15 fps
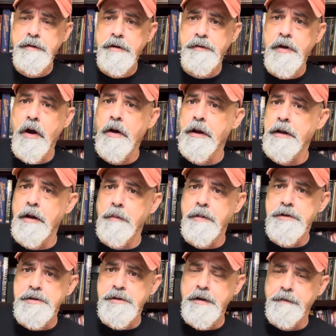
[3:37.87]
target
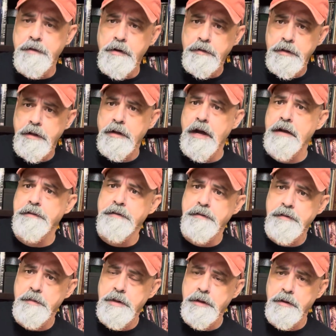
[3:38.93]
numbers, your difficulty classes
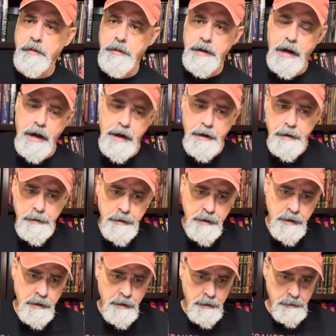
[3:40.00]
to be a little bit higher.
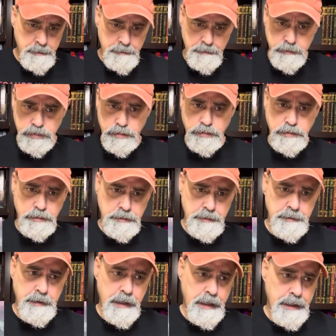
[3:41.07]

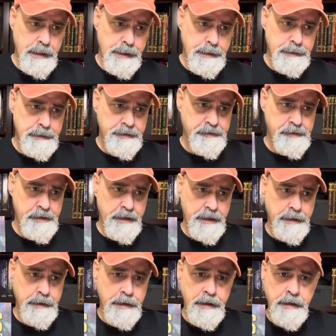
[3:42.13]
Let's
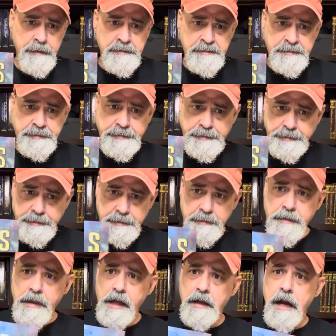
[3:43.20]
see.
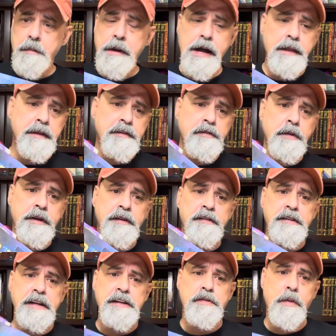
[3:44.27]
Combat in this one is
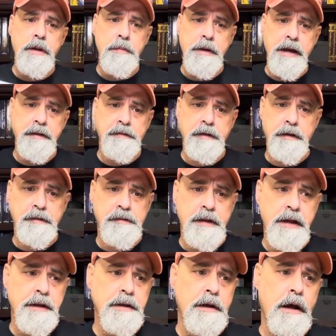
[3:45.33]
d20 based, like I
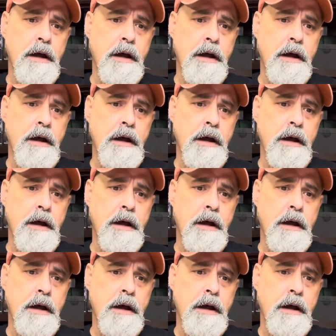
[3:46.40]
said.